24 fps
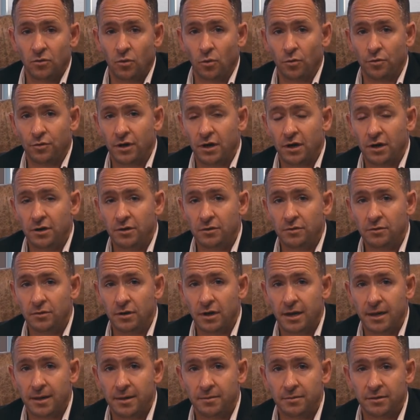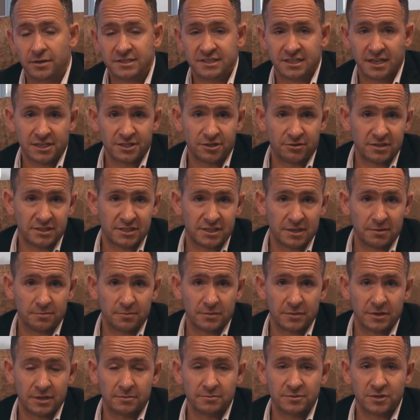Although the sensory
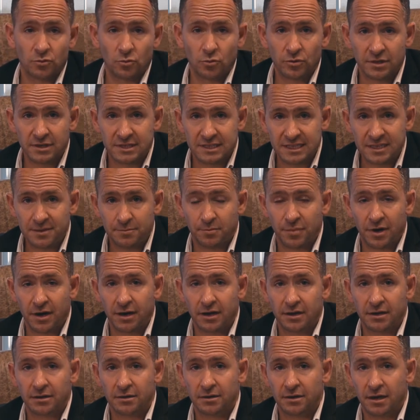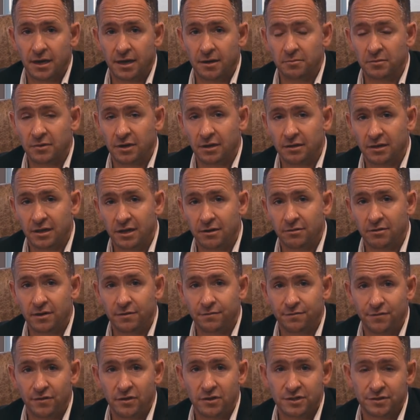symptoms or the deep pain can clear in
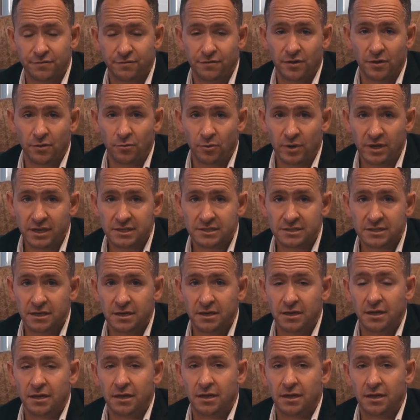the first few weeks,